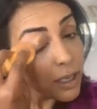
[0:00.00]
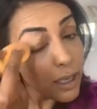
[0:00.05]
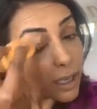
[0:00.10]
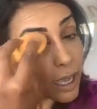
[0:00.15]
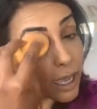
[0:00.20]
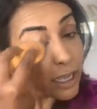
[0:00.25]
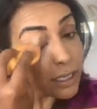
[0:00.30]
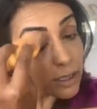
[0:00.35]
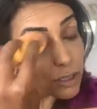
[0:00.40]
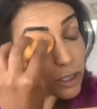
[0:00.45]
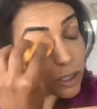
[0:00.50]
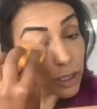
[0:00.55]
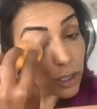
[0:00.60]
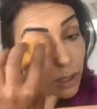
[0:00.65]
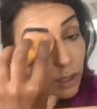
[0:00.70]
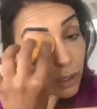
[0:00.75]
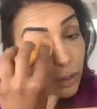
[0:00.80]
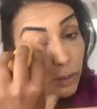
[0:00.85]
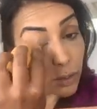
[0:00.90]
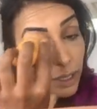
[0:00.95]
And 2,
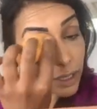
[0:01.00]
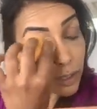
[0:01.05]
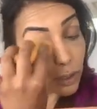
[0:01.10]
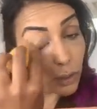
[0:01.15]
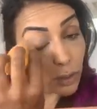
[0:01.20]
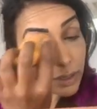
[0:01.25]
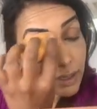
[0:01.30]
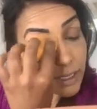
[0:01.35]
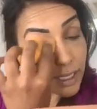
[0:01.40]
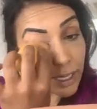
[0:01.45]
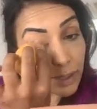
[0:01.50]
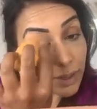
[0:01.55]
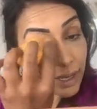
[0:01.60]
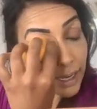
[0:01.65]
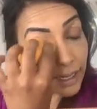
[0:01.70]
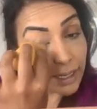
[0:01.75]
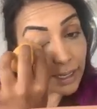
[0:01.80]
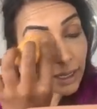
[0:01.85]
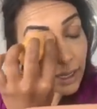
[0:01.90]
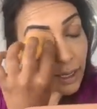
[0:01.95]
it knocks out
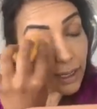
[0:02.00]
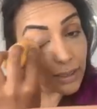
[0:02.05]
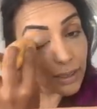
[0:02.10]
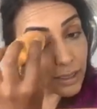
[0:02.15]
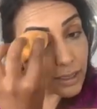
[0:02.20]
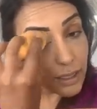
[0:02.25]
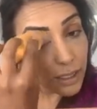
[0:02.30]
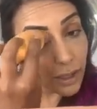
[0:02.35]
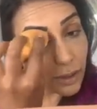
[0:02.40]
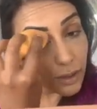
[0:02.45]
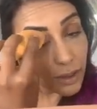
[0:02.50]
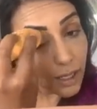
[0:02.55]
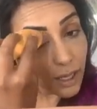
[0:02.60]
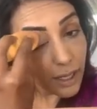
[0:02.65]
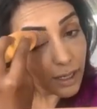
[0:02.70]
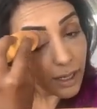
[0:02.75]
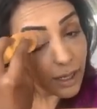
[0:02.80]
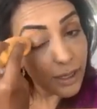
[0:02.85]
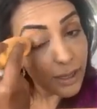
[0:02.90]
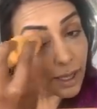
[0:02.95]
any undertone
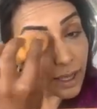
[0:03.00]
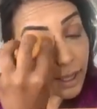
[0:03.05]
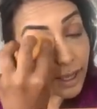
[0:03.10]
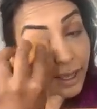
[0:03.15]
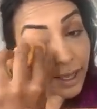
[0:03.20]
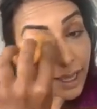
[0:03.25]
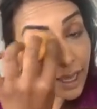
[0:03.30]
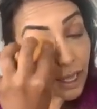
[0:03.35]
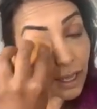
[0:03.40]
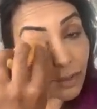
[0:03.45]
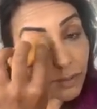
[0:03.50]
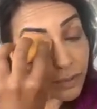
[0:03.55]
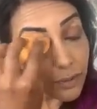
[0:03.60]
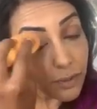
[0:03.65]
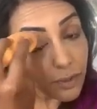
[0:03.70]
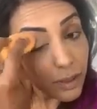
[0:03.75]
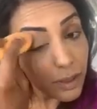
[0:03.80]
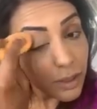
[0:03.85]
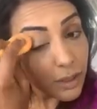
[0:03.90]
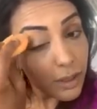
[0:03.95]
colour that I have,
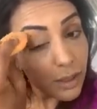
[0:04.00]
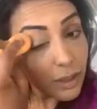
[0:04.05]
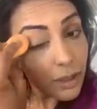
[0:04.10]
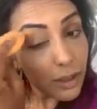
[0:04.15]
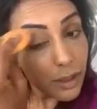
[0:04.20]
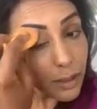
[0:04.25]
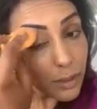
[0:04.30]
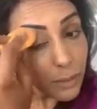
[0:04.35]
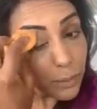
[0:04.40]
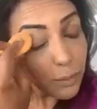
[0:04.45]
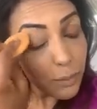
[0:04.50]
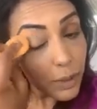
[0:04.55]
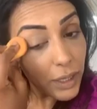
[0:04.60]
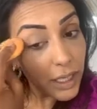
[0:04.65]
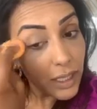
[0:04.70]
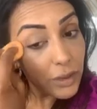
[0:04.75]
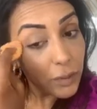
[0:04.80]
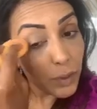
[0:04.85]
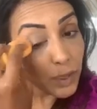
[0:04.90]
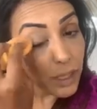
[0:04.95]

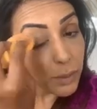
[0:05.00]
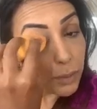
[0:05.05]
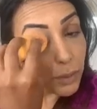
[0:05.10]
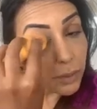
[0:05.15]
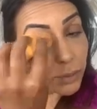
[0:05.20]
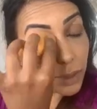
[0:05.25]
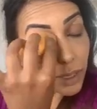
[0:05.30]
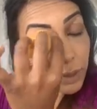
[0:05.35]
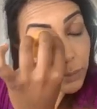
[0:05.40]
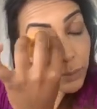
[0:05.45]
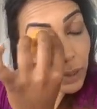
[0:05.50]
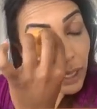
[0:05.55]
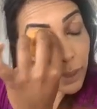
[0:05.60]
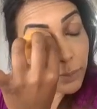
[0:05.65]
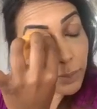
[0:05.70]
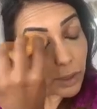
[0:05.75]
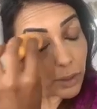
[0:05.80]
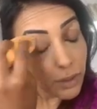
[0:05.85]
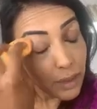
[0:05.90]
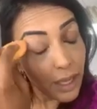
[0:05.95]
because when I put my
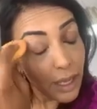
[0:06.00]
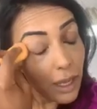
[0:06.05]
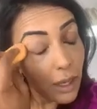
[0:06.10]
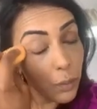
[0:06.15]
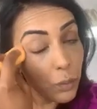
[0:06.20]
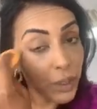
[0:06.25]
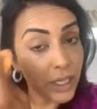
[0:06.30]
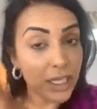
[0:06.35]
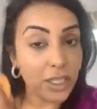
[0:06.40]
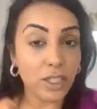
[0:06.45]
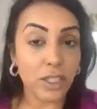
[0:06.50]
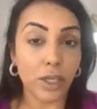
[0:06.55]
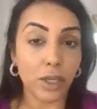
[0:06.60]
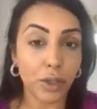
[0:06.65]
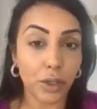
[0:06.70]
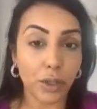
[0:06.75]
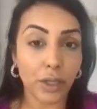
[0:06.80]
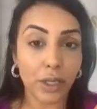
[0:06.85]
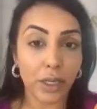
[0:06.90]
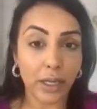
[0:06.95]
purple on there, I want it to
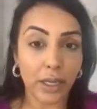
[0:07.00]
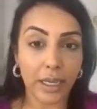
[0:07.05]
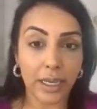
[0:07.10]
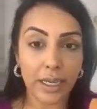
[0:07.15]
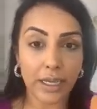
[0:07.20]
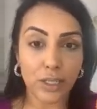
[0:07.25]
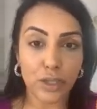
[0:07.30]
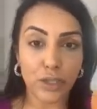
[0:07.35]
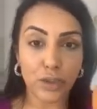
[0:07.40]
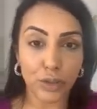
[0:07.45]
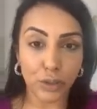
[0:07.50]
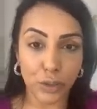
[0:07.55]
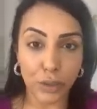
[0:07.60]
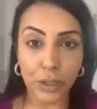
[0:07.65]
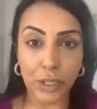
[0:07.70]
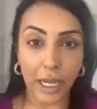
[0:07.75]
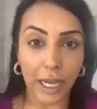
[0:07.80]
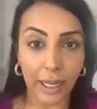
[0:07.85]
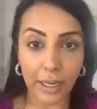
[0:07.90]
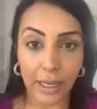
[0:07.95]
look its true
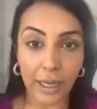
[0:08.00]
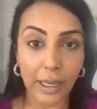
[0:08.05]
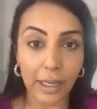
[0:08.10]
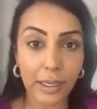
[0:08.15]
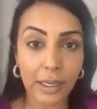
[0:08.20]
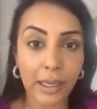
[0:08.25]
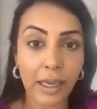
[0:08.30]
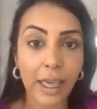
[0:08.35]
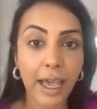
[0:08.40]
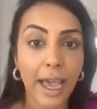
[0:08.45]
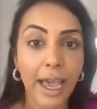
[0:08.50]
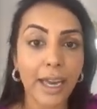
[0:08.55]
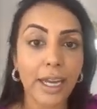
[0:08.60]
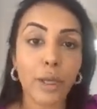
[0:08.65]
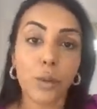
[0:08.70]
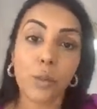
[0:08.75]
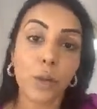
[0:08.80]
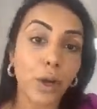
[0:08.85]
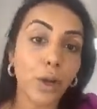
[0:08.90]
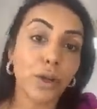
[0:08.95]
colour, and
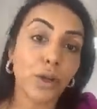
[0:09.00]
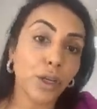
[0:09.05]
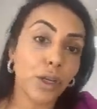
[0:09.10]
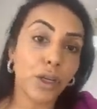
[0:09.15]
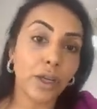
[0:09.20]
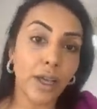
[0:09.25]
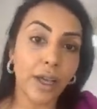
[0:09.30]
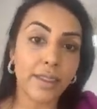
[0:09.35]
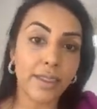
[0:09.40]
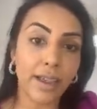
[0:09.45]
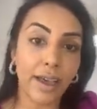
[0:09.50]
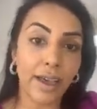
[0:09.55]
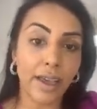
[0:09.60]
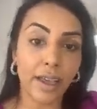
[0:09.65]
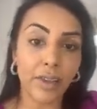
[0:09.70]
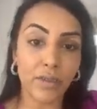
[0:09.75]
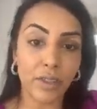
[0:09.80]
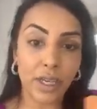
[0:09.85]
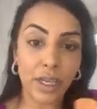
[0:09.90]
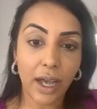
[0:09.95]
it won't look like that
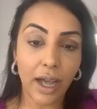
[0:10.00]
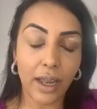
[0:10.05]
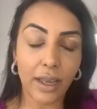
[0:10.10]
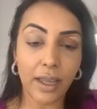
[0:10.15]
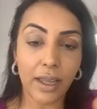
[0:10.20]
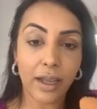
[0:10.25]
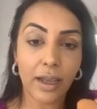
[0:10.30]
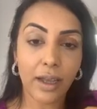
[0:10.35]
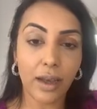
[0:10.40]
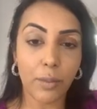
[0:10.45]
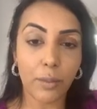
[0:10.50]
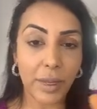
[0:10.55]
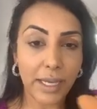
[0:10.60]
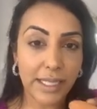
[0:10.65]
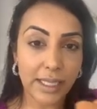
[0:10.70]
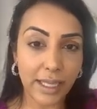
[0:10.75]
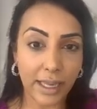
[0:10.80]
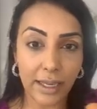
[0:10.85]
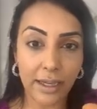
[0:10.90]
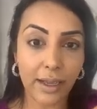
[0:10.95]
if the colour, my
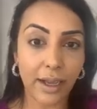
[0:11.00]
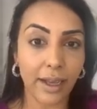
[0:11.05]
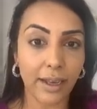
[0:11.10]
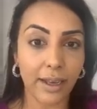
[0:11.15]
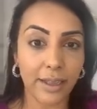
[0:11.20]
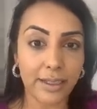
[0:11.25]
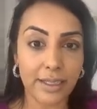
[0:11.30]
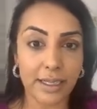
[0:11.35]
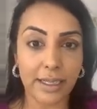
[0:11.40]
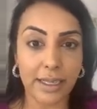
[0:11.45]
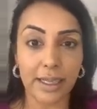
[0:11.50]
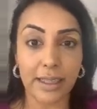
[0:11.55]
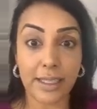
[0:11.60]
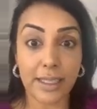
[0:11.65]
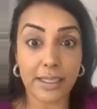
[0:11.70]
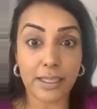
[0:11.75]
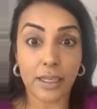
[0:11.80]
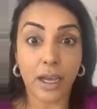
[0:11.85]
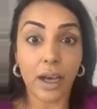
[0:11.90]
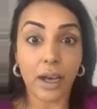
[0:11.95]
skin colour underneath
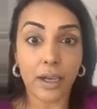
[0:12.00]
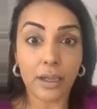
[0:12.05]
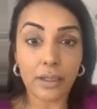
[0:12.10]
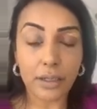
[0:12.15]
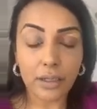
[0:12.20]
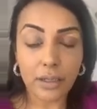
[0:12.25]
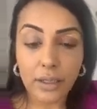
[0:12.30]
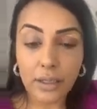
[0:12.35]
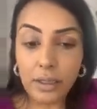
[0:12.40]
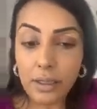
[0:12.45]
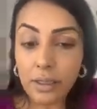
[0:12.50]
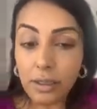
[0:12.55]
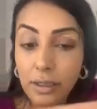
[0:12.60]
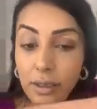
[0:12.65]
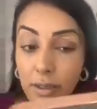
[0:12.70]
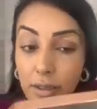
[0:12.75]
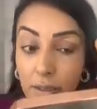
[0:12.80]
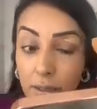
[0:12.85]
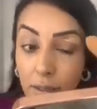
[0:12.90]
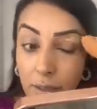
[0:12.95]
is dark
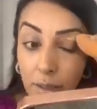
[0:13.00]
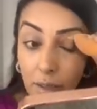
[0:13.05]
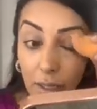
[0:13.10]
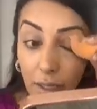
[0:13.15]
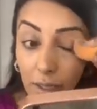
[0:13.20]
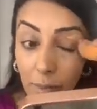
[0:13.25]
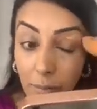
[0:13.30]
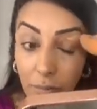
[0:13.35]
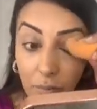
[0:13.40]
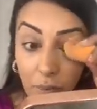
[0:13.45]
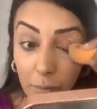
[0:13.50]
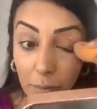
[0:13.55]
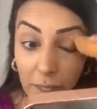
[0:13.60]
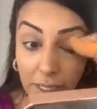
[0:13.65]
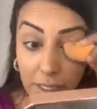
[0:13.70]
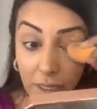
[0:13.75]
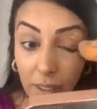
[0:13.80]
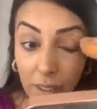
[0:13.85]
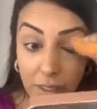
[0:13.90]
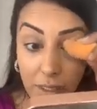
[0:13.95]
from my
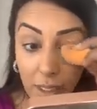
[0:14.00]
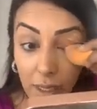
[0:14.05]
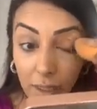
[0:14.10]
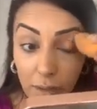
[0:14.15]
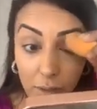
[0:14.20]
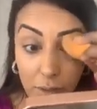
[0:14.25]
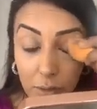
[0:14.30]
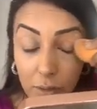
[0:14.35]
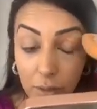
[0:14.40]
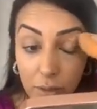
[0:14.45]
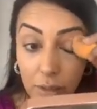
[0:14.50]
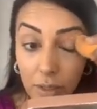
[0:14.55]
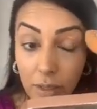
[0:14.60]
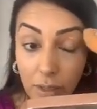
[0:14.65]
dark circles.